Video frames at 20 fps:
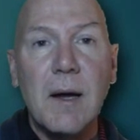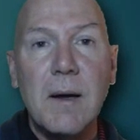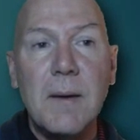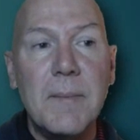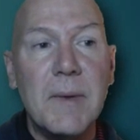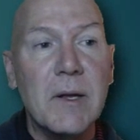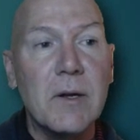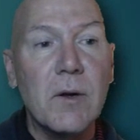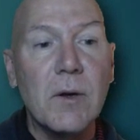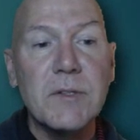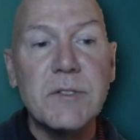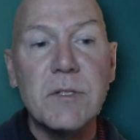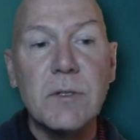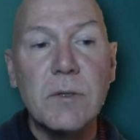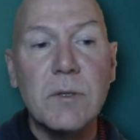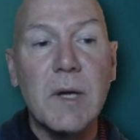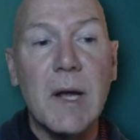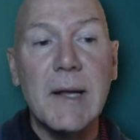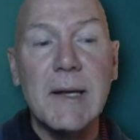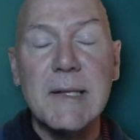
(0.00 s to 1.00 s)
um, it
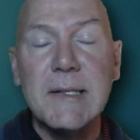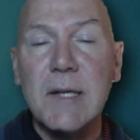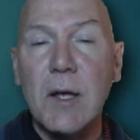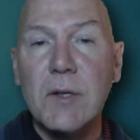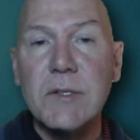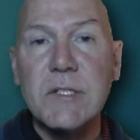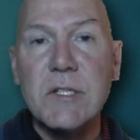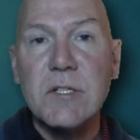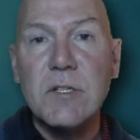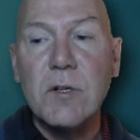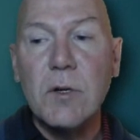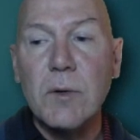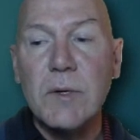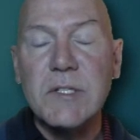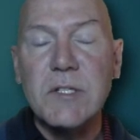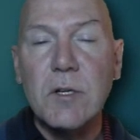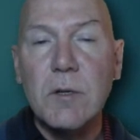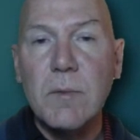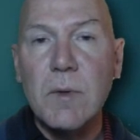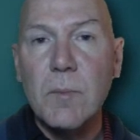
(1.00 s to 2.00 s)
also kind of tells us you know
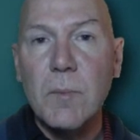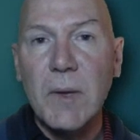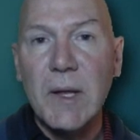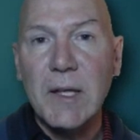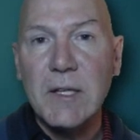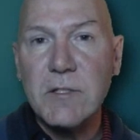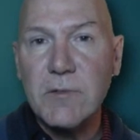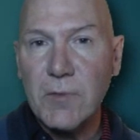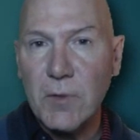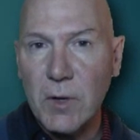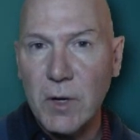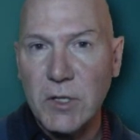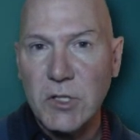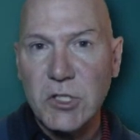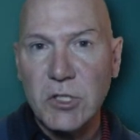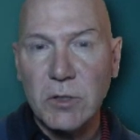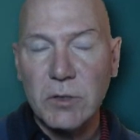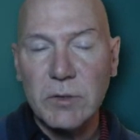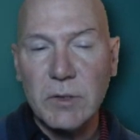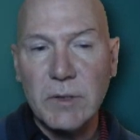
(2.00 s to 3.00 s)
as human beings for our
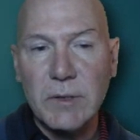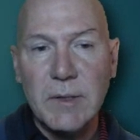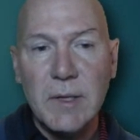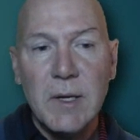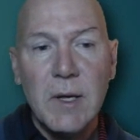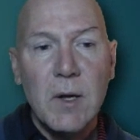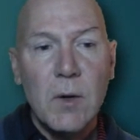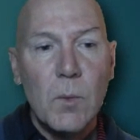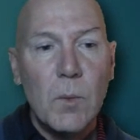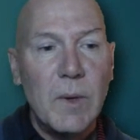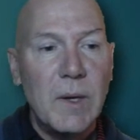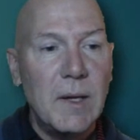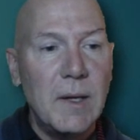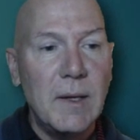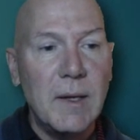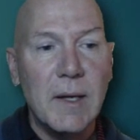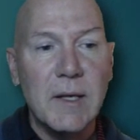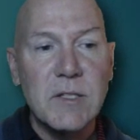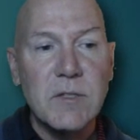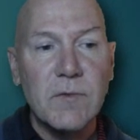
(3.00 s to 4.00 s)
children
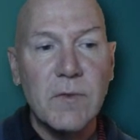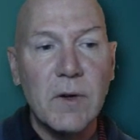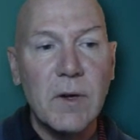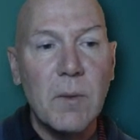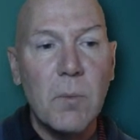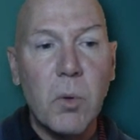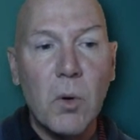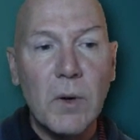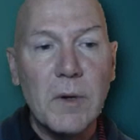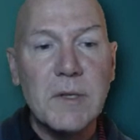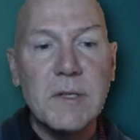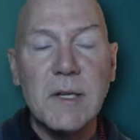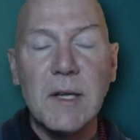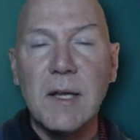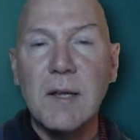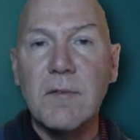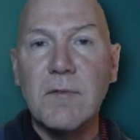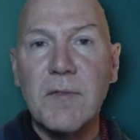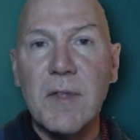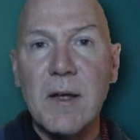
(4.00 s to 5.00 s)
we it's very important to
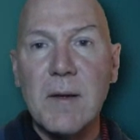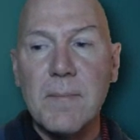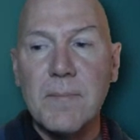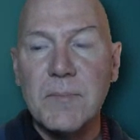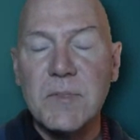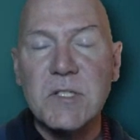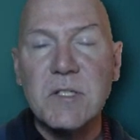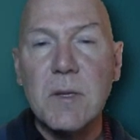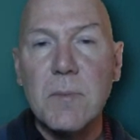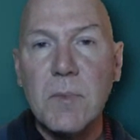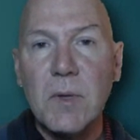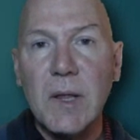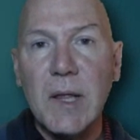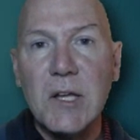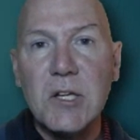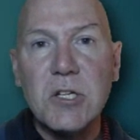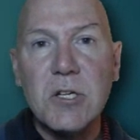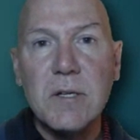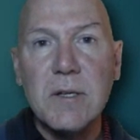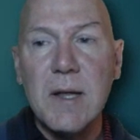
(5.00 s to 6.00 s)
give them
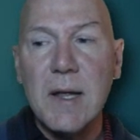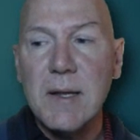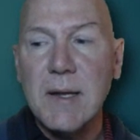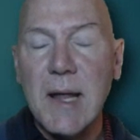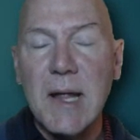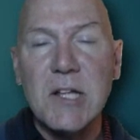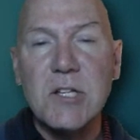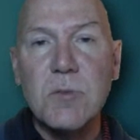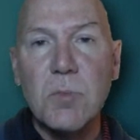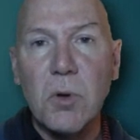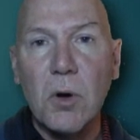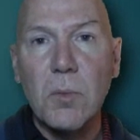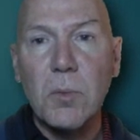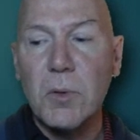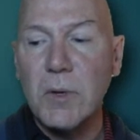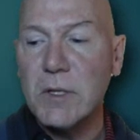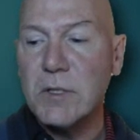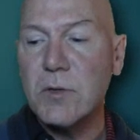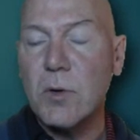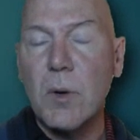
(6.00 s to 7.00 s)
stimulation and age
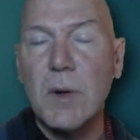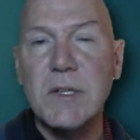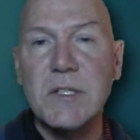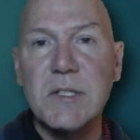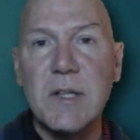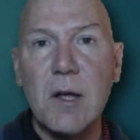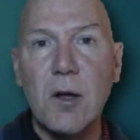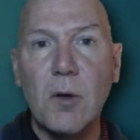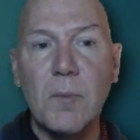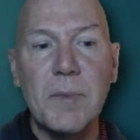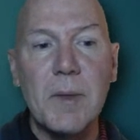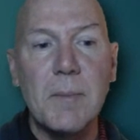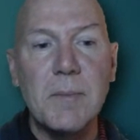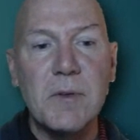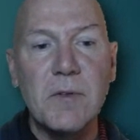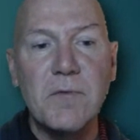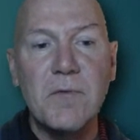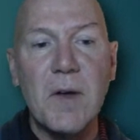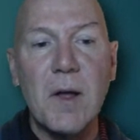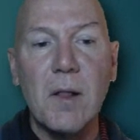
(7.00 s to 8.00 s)
appropriate toys to help
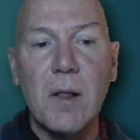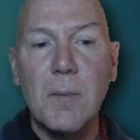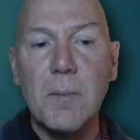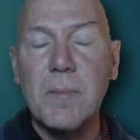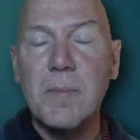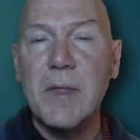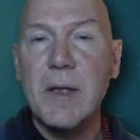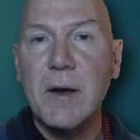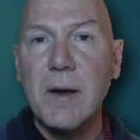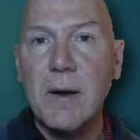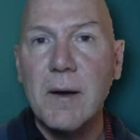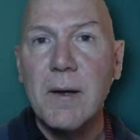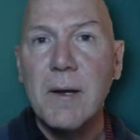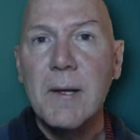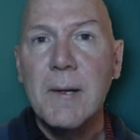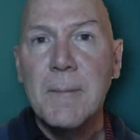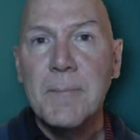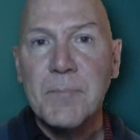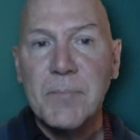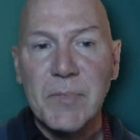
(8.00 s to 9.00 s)
them develop their
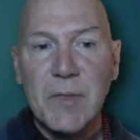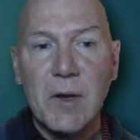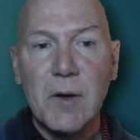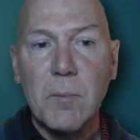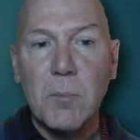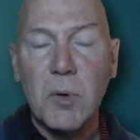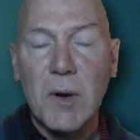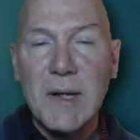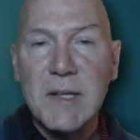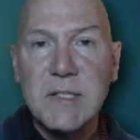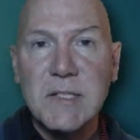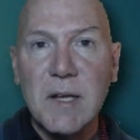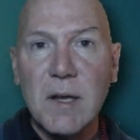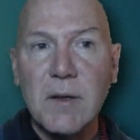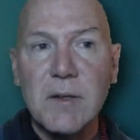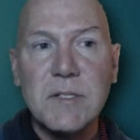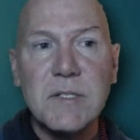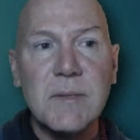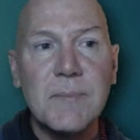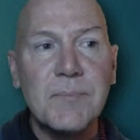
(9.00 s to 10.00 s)
their brain
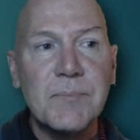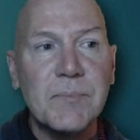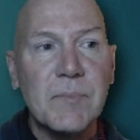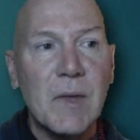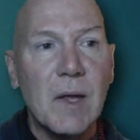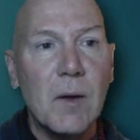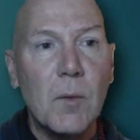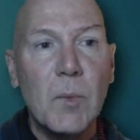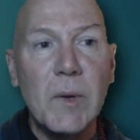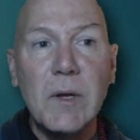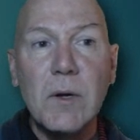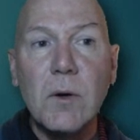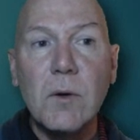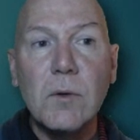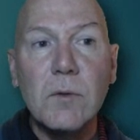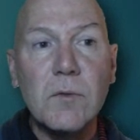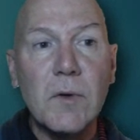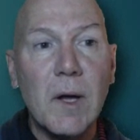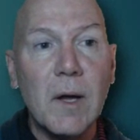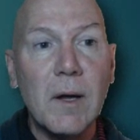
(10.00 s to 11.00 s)
cells and we
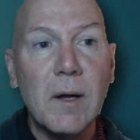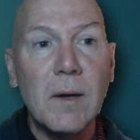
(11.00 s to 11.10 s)
know